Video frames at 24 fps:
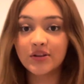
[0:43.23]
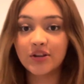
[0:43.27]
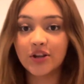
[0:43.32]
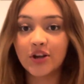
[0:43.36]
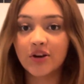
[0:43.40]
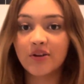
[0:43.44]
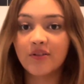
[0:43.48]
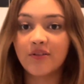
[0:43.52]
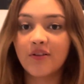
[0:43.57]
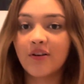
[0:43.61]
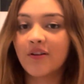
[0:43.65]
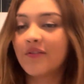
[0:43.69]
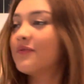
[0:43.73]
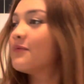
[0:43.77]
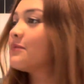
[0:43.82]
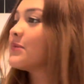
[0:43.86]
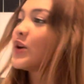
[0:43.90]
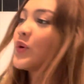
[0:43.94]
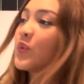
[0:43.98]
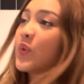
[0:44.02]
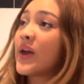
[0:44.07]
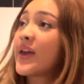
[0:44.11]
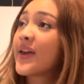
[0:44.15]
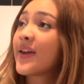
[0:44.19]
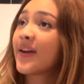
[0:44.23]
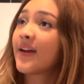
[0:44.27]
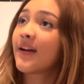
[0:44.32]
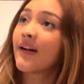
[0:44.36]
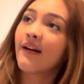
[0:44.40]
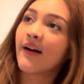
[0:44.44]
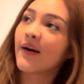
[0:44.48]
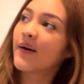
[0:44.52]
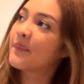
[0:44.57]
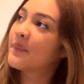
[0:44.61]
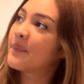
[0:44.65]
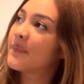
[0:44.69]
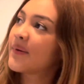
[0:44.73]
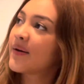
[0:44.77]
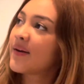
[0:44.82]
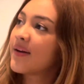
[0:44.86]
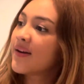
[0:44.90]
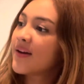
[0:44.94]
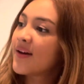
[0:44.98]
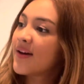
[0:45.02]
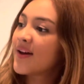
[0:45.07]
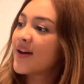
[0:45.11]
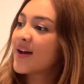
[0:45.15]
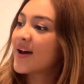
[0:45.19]
you know, of me waking up
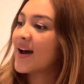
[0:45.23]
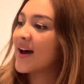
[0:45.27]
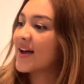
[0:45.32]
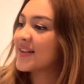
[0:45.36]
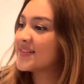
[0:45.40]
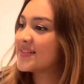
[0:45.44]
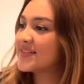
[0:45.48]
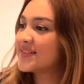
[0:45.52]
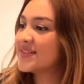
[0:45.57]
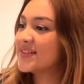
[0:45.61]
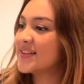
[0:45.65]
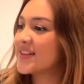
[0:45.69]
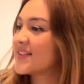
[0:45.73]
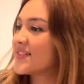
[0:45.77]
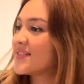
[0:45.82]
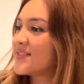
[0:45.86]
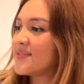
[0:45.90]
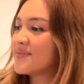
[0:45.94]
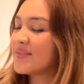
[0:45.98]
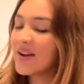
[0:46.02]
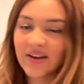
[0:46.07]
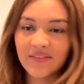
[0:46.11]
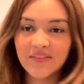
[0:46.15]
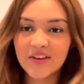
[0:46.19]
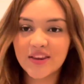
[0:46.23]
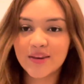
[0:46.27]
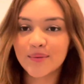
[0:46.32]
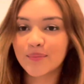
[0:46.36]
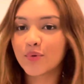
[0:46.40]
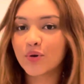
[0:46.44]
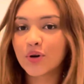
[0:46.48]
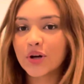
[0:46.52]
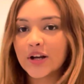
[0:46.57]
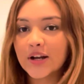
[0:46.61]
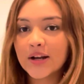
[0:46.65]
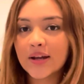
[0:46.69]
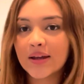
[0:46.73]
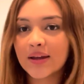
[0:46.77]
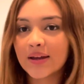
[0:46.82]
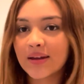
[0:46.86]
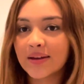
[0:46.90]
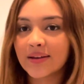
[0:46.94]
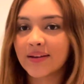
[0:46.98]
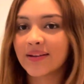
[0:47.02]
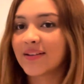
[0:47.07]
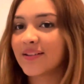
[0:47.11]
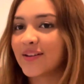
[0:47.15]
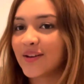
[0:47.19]
at 6:05 in the
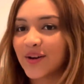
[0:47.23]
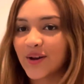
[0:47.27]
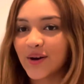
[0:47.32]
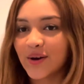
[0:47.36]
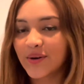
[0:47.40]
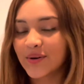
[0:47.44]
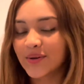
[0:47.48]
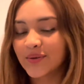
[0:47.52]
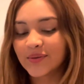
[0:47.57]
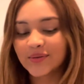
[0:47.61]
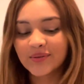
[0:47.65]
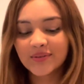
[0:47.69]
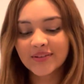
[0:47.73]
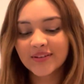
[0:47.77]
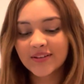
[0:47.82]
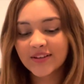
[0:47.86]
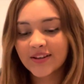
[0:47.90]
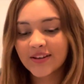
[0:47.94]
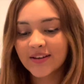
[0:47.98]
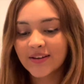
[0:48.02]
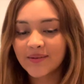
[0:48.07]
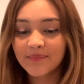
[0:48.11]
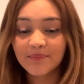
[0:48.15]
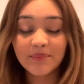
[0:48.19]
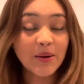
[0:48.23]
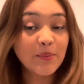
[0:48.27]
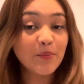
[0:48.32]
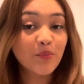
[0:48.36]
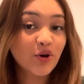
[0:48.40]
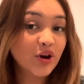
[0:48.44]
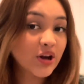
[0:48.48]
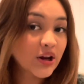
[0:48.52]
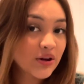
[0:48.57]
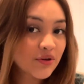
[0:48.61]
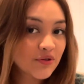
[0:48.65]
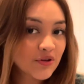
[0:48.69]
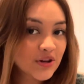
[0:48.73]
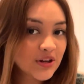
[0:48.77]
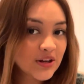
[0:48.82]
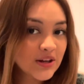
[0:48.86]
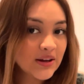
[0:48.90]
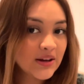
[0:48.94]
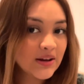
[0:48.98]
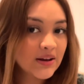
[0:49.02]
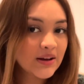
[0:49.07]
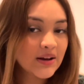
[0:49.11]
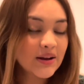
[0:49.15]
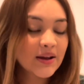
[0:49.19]
morning, you know, my morning
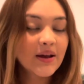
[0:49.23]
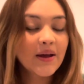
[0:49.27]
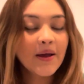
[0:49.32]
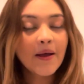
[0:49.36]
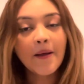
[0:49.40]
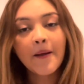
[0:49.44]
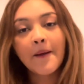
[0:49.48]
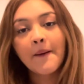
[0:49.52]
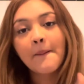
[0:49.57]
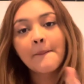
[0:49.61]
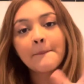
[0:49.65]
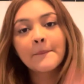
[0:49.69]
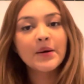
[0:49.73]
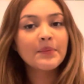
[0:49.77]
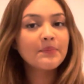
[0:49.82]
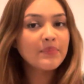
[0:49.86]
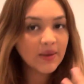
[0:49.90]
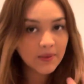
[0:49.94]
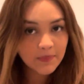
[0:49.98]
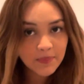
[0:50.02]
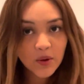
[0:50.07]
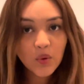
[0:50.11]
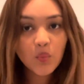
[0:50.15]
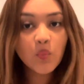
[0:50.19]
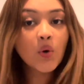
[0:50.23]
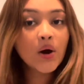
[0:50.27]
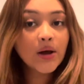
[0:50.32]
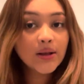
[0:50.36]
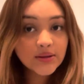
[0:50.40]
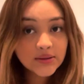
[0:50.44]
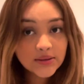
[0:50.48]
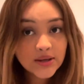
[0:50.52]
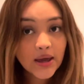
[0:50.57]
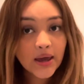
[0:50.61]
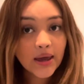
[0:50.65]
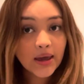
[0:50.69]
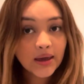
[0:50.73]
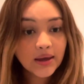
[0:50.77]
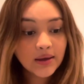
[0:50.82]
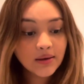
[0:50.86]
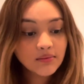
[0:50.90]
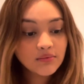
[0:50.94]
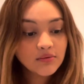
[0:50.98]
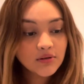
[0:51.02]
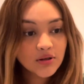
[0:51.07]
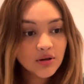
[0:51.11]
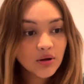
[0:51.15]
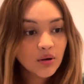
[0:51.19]
routine. But maybe one day,
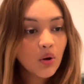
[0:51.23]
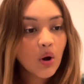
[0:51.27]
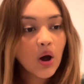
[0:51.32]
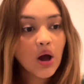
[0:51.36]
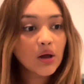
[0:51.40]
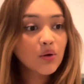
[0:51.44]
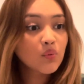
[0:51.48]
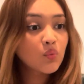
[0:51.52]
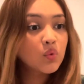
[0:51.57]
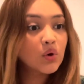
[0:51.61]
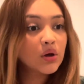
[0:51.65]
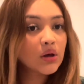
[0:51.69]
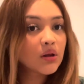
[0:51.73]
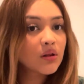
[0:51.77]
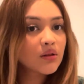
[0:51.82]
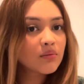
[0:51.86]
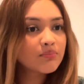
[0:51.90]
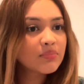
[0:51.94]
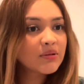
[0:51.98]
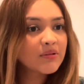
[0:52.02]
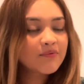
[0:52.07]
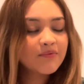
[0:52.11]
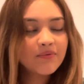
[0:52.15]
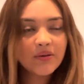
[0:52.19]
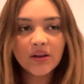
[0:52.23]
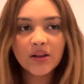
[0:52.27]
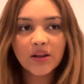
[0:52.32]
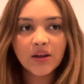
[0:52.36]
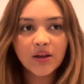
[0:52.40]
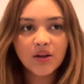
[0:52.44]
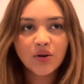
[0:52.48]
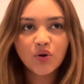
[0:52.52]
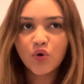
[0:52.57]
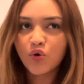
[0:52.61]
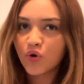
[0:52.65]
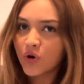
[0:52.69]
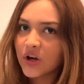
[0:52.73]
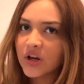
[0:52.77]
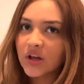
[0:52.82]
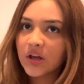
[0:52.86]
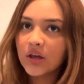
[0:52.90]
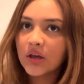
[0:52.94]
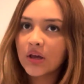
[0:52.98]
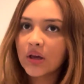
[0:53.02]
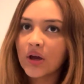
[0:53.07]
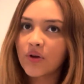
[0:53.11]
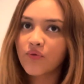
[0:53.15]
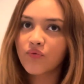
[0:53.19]
you know, I will be feeling
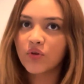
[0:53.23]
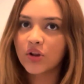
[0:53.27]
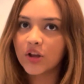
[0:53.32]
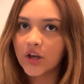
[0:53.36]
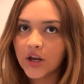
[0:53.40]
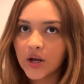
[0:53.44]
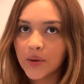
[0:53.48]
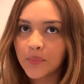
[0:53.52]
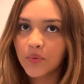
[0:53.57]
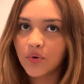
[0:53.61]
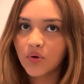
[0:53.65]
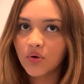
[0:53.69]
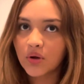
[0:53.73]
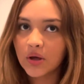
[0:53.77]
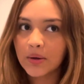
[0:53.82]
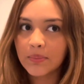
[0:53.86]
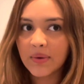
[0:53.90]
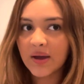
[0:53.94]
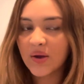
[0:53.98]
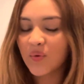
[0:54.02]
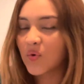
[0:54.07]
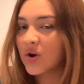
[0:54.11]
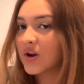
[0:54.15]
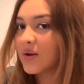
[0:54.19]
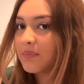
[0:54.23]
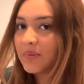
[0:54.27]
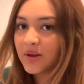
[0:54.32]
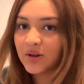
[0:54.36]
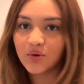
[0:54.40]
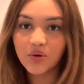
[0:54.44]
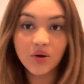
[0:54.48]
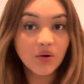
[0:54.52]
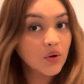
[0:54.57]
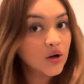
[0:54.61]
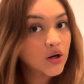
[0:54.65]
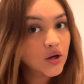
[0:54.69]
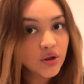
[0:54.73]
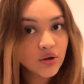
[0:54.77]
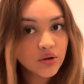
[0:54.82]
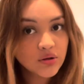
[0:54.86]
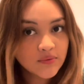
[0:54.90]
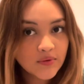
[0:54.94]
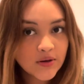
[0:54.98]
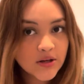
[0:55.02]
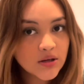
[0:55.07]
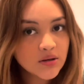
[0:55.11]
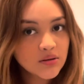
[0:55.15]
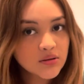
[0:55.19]
quirky and relatable and might want to be doing one of
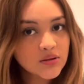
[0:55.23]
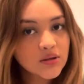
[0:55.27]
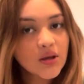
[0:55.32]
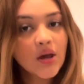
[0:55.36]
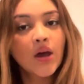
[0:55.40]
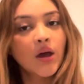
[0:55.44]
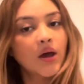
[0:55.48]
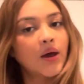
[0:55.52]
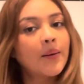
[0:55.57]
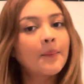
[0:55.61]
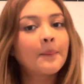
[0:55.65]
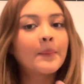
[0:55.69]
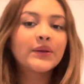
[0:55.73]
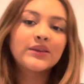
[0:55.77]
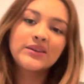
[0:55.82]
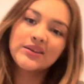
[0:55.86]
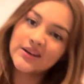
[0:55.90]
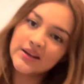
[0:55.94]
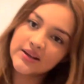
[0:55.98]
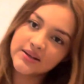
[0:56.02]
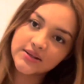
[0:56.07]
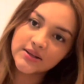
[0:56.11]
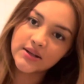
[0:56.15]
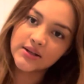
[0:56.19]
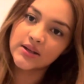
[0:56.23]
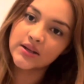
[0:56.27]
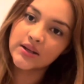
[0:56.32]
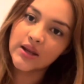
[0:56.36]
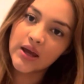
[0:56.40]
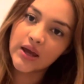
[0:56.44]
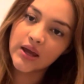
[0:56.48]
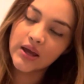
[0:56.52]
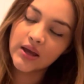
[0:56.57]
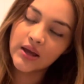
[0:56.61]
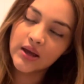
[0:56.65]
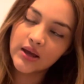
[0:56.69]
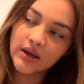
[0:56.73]
those videos. But today's not the day.